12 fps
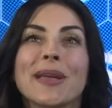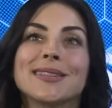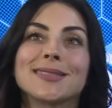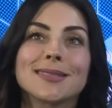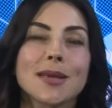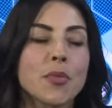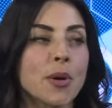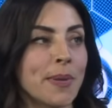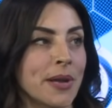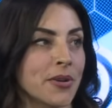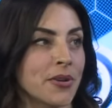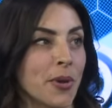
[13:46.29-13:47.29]
It's somewhat
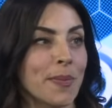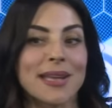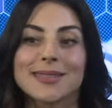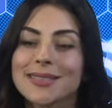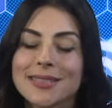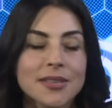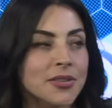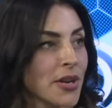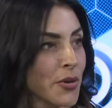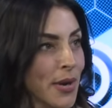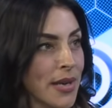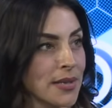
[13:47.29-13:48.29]
better in Europe. It's still
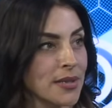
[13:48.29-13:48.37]
not great.